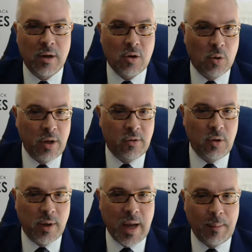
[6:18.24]
According to
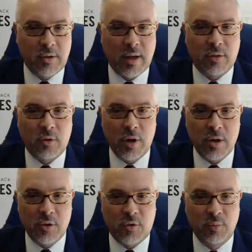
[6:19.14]
UN Habitat, 30
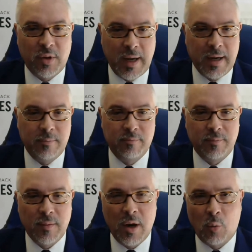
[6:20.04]
years from today,
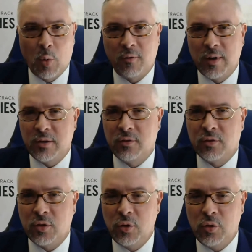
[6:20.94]
roughly
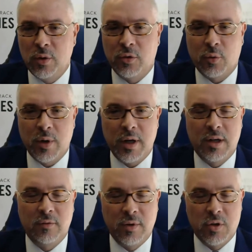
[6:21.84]
2 in 3
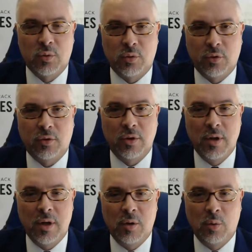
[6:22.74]
individuals
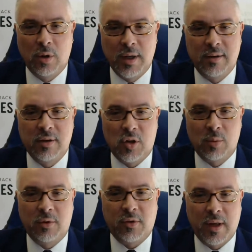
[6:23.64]
will live in
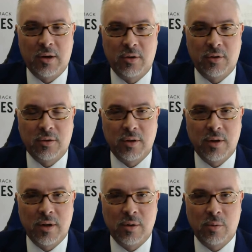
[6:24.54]
urban centers,
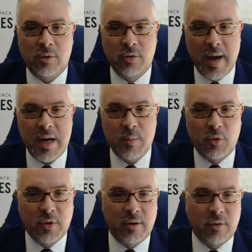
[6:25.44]
with
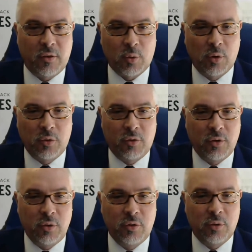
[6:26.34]
90% of this growth
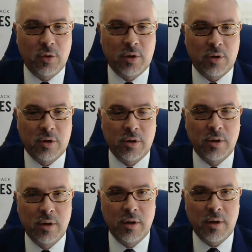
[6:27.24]
due to occur
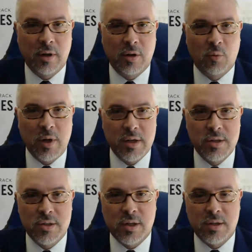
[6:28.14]
in
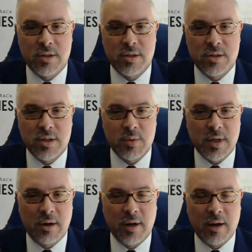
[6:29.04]
regions such as
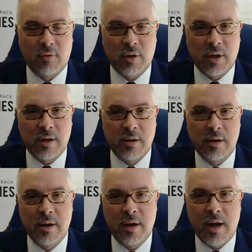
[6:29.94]
Sub-Saharan Africa
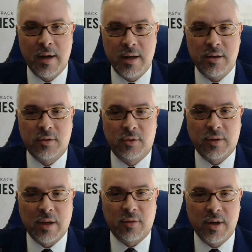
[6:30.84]
and East and
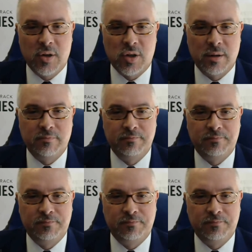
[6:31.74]
South Asia.